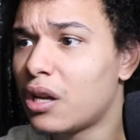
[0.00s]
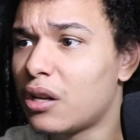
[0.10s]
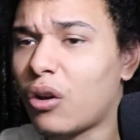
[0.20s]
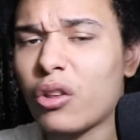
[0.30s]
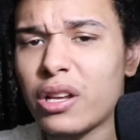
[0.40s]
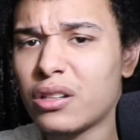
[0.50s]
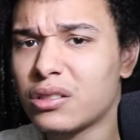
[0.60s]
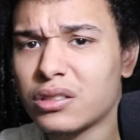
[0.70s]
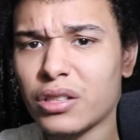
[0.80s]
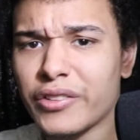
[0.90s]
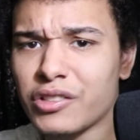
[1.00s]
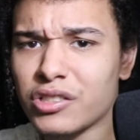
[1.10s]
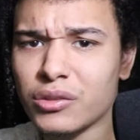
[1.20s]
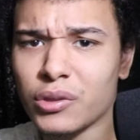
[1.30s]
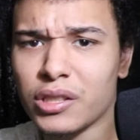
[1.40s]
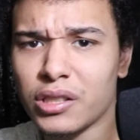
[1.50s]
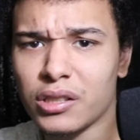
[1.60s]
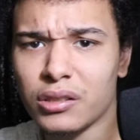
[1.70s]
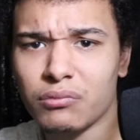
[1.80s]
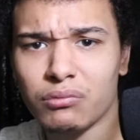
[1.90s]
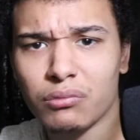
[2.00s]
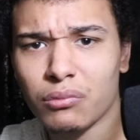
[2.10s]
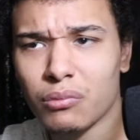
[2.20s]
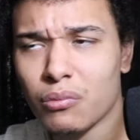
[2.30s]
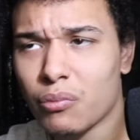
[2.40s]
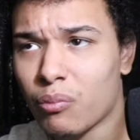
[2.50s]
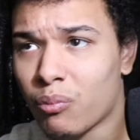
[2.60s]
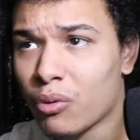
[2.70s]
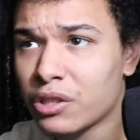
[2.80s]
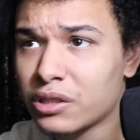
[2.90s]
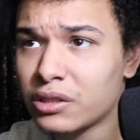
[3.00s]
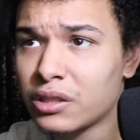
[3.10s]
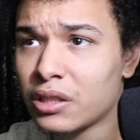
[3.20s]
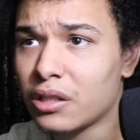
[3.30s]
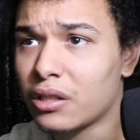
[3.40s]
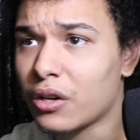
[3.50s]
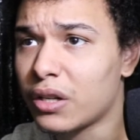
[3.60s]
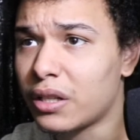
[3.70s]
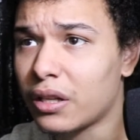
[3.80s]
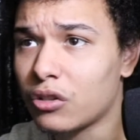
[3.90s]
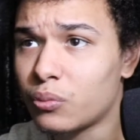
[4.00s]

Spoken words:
all that other stuff, it just really pushes in and everything else.